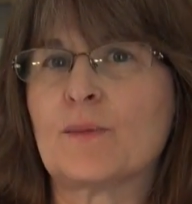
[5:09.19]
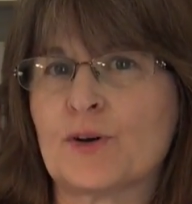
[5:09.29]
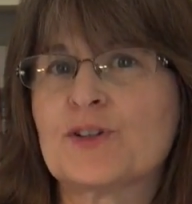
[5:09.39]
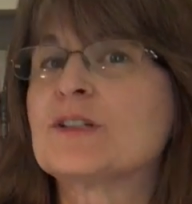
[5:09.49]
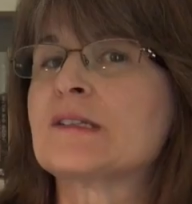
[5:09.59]

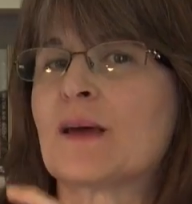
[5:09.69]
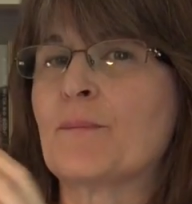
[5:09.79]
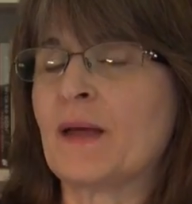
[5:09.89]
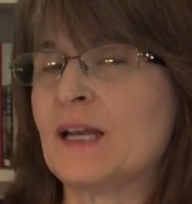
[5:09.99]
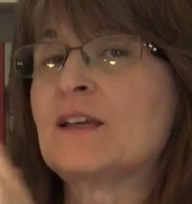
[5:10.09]
emotions
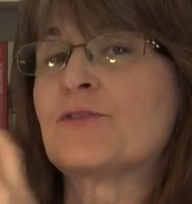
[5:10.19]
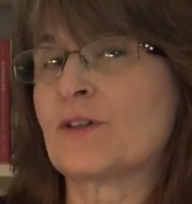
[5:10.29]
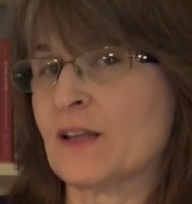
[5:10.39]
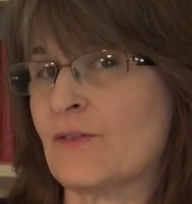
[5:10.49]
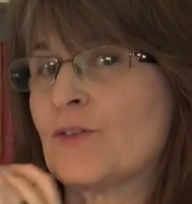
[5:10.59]
at many
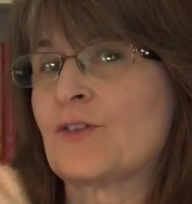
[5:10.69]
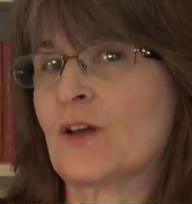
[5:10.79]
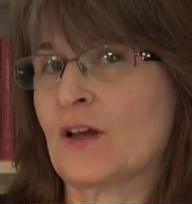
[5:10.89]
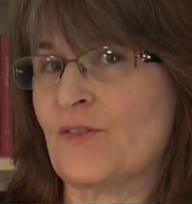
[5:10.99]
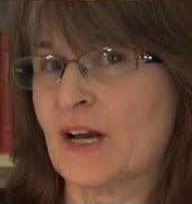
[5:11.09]
different
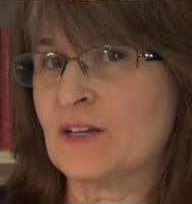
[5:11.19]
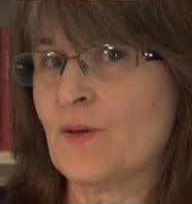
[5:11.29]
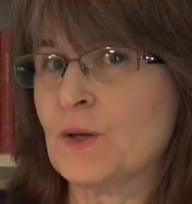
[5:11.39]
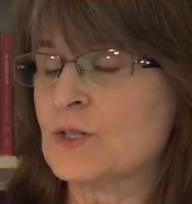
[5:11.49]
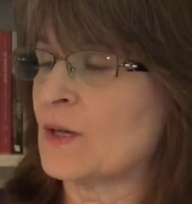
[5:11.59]
levels of
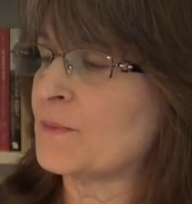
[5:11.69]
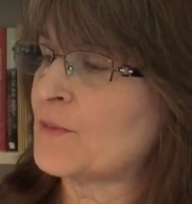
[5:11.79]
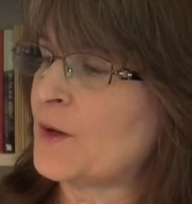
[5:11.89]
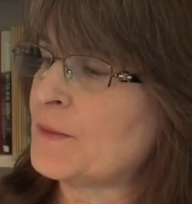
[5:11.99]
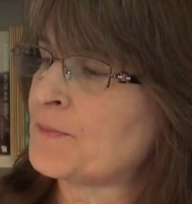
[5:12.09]
activation,
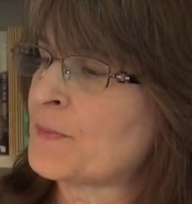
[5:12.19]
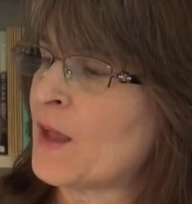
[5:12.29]
right?